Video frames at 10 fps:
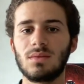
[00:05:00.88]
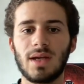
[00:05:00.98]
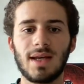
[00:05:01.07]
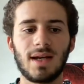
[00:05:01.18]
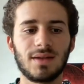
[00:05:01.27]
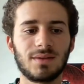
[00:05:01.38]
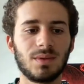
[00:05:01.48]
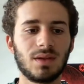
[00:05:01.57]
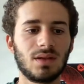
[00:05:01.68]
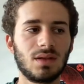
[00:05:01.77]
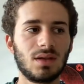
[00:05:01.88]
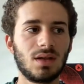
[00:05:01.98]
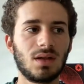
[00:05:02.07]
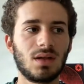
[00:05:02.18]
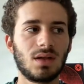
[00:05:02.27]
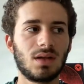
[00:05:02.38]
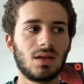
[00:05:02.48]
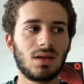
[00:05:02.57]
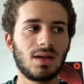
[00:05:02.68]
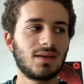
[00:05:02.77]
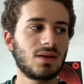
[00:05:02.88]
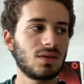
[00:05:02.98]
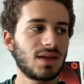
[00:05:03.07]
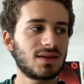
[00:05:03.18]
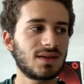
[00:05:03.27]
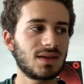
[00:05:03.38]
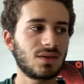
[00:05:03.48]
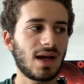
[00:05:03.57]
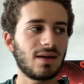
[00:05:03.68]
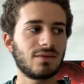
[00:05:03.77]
at ISB, and the contacts that you have,